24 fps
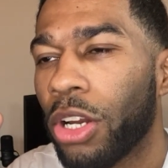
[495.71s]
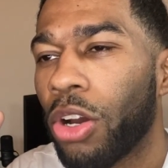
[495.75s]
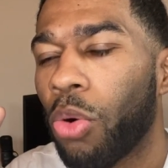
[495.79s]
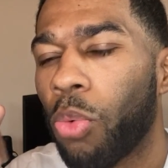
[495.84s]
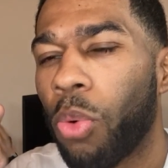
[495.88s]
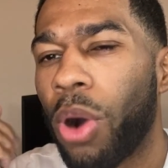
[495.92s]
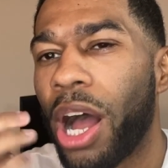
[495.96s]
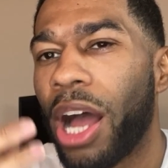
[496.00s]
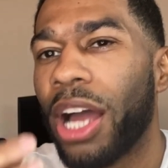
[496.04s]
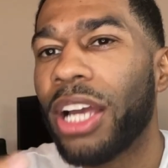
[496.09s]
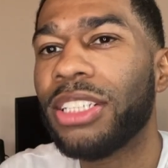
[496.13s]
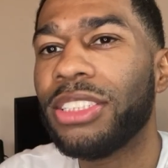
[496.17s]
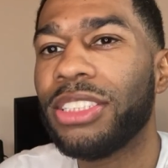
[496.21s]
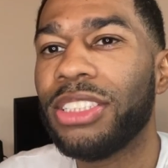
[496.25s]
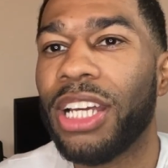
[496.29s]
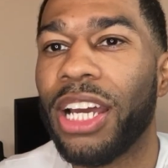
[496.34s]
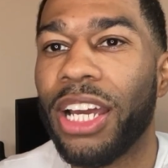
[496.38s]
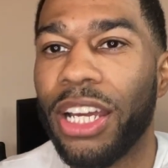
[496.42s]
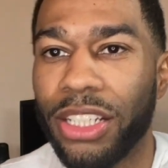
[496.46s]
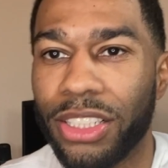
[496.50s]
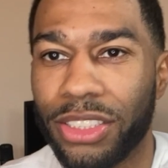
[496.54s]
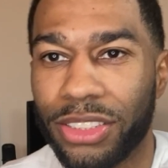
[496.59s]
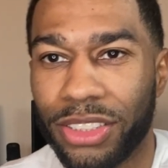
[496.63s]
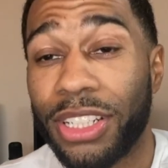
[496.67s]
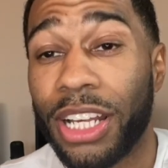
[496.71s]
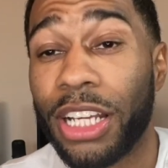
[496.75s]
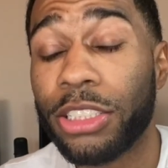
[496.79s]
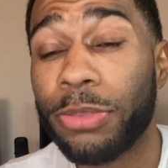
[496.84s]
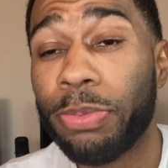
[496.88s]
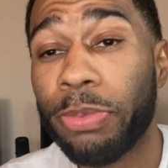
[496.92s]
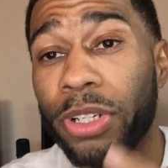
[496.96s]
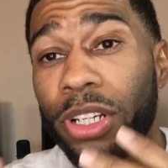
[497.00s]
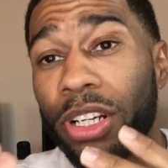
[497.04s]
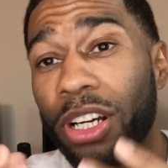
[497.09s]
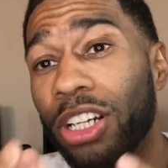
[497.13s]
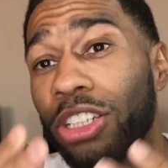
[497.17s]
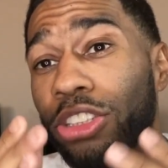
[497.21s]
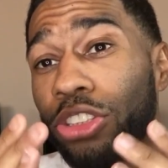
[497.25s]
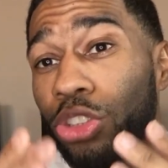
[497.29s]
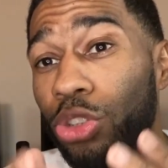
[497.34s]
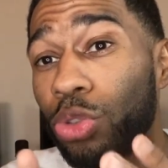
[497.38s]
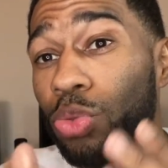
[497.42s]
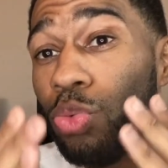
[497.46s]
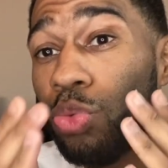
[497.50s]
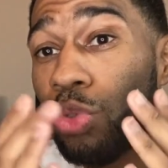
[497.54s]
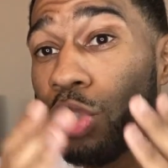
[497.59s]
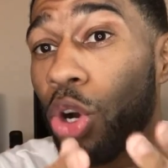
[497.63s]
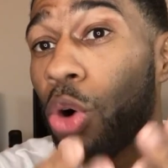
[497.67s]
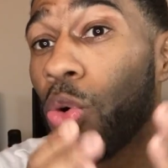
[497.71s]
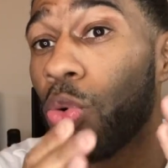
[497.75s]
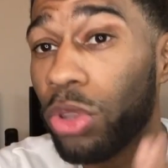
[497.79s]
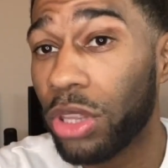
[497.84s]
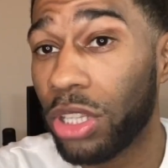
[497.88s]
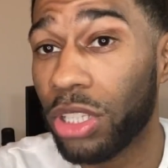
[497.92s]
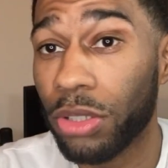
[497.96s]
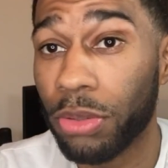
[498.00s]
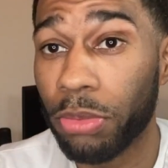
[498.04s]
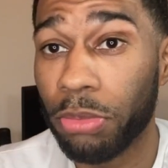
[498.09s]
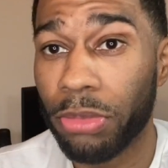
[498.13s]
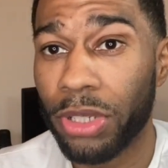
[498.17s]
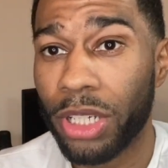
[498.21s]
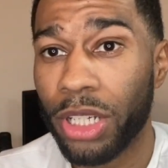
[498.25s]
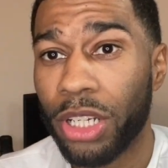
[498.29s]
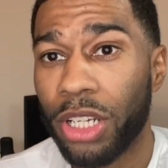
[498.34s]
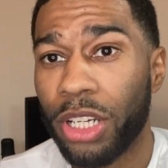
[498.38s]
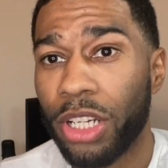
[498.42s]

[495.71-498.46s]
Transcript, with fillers: Why is that? That's because you know them.